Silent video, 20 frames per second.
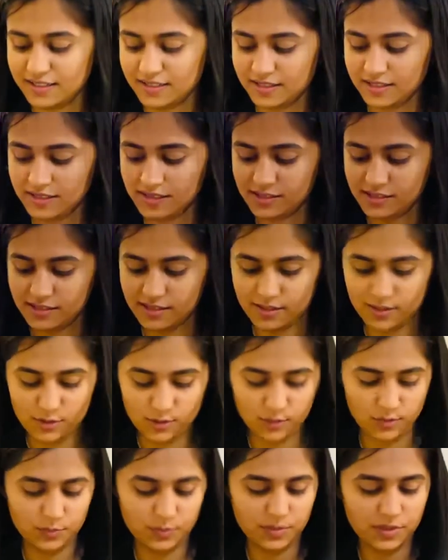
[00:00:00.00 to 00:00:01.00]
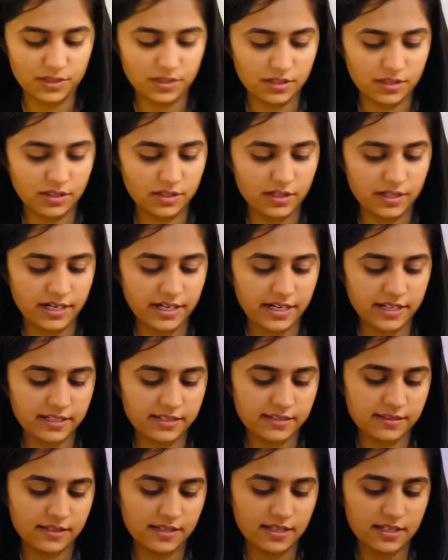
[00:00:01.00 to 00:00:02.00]
Super
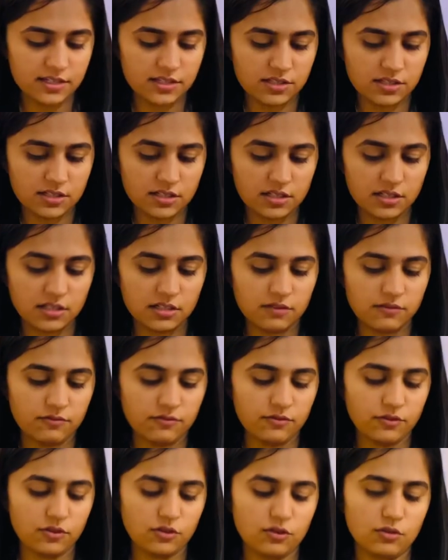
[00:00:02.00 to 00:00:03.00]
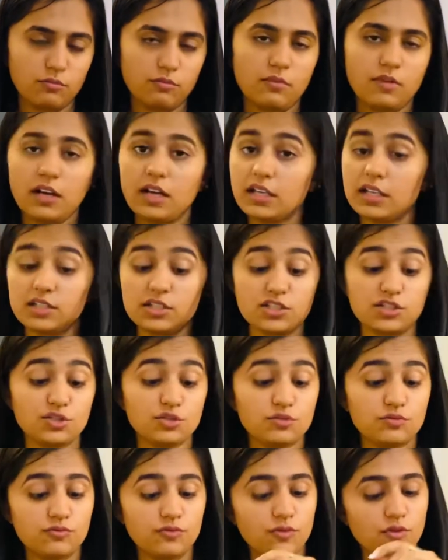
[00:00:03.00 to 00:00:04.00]
excited for my
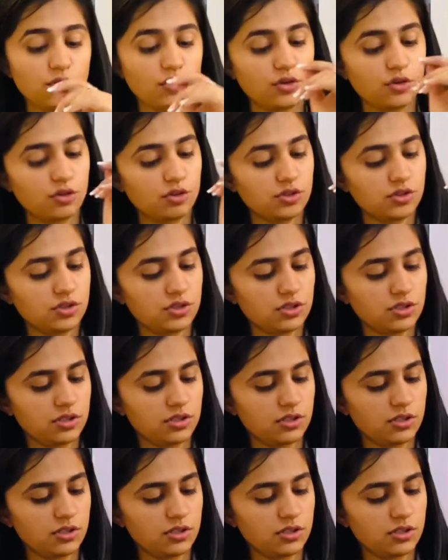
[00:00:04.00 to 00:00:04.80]
new watch.